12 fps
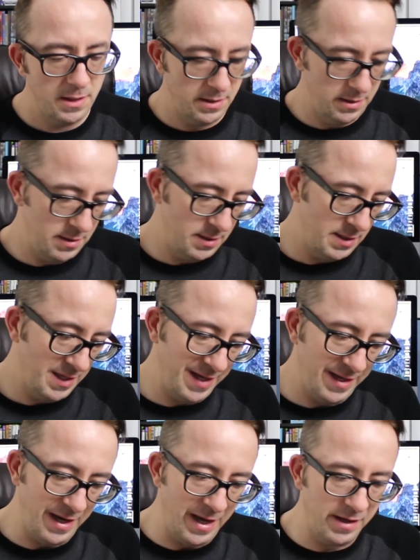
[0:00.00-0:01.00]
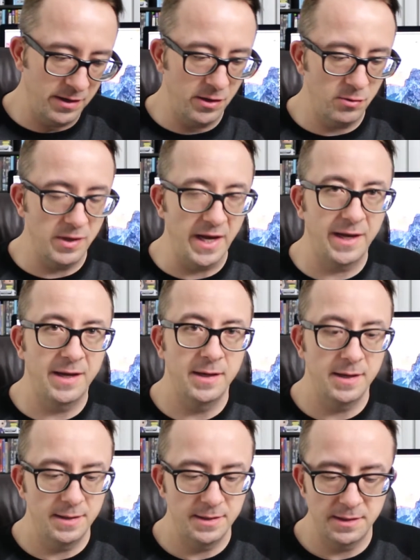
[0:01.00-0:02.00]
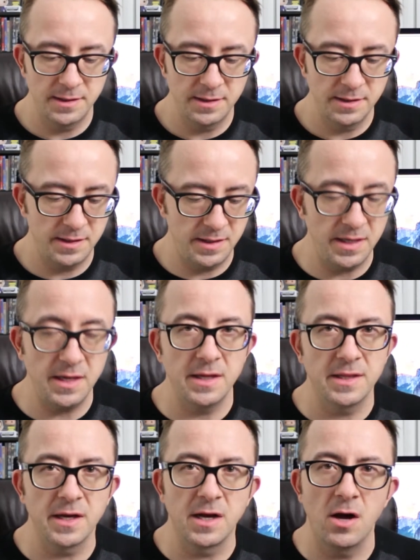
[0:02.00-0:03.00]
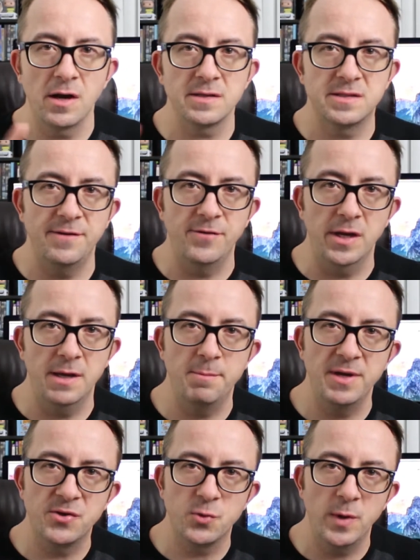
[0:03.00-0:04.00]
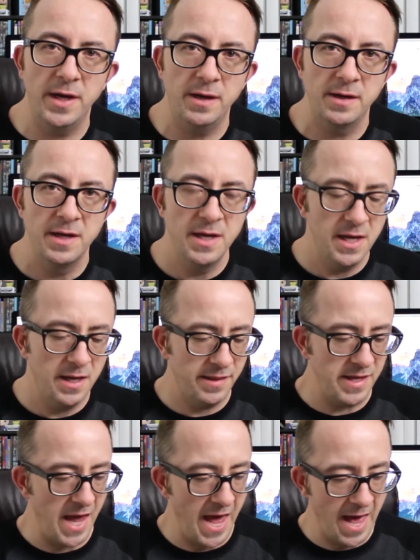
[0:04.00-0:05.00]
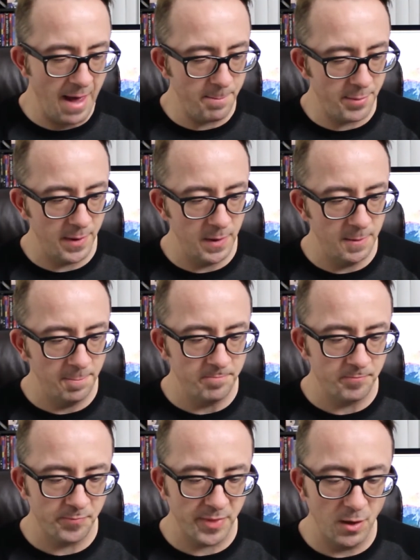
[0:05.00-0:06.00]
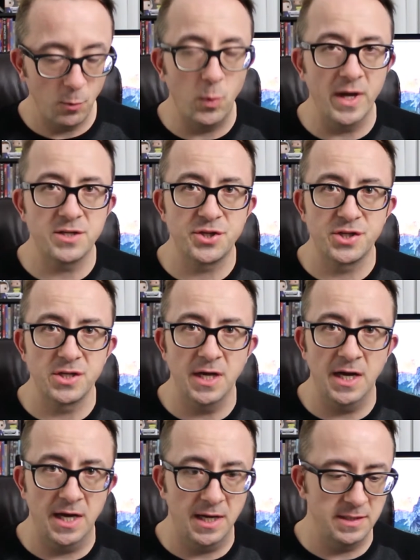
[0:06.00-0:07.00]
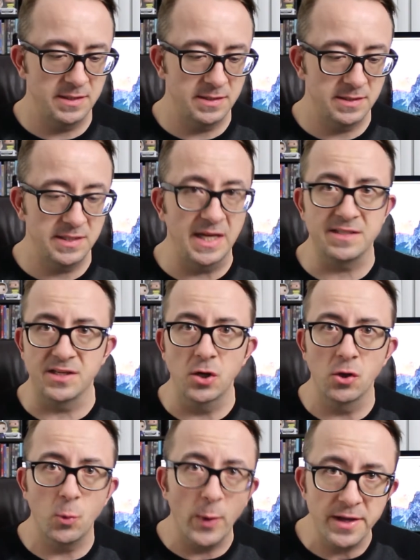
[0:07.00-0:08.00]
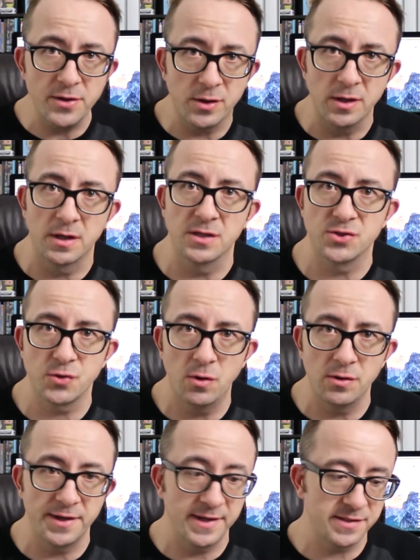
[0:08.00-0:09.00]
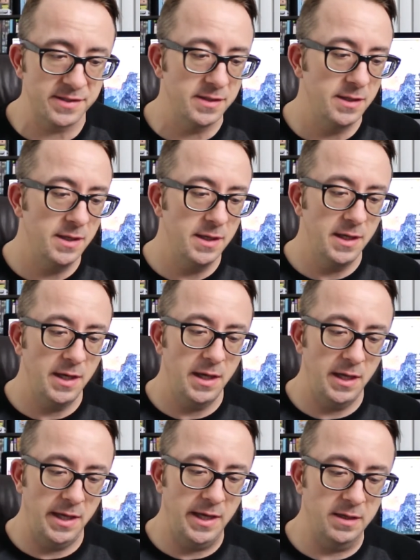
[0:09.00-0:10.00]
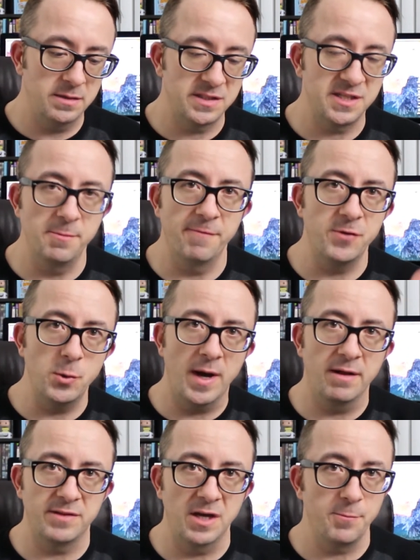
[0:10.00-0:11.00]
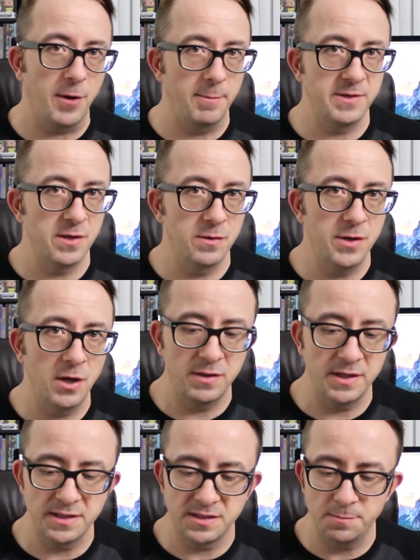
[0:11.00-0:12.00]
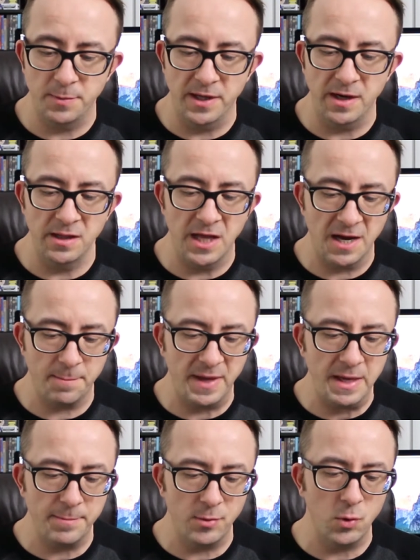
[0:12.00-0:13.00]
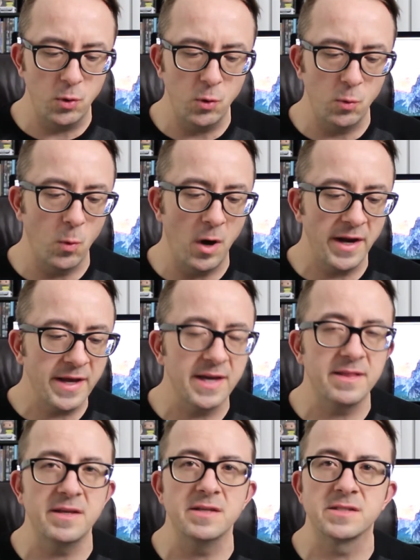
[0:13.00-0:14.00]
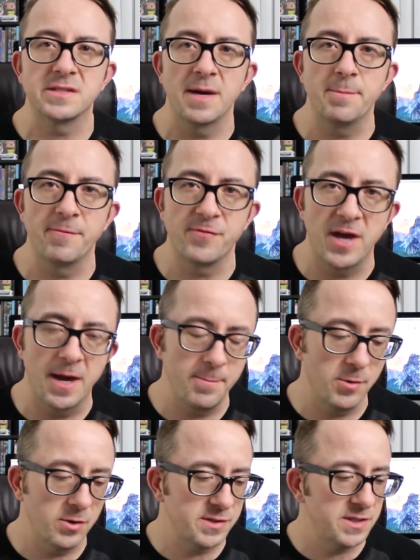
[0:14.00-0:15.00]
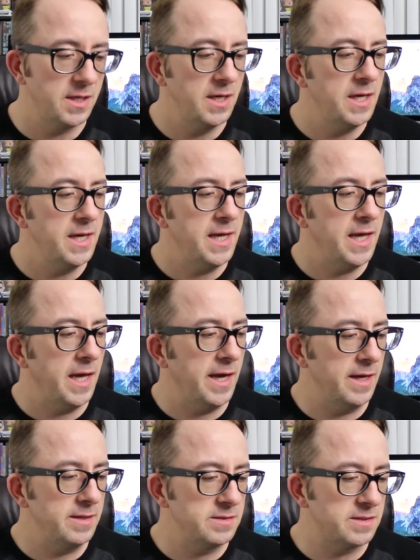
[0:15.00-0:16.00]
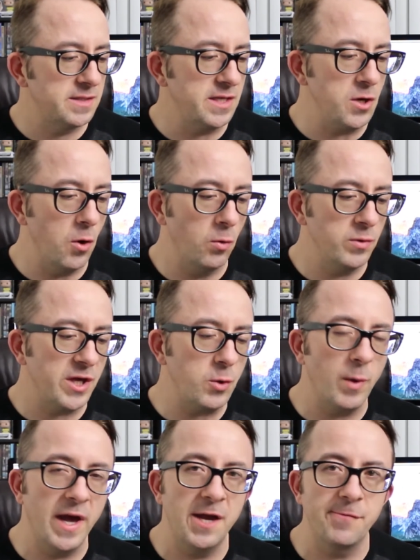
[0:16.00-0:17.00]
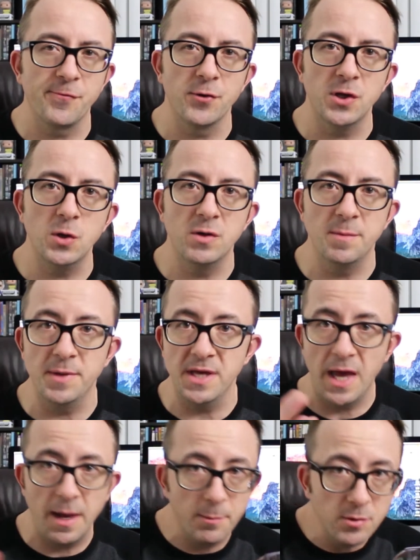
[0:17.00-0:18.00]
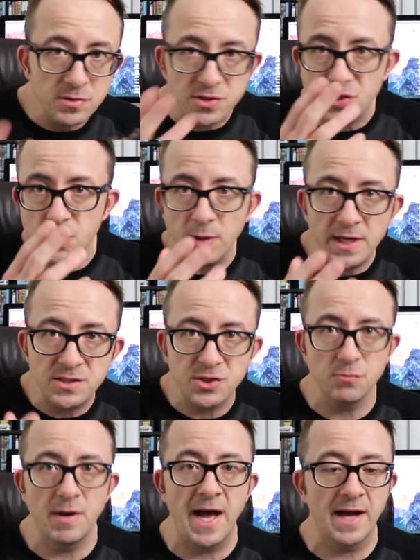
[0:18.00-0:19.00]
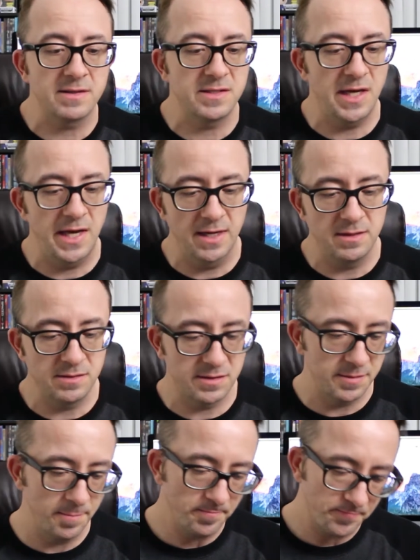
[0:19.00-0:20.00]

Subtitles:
I don't know, like the connectivity between the app, which that's the only way you can control this. And some of you out there probably don't this, but a lot of people who want to get these type of cameras, and the only way for you to be able to interact and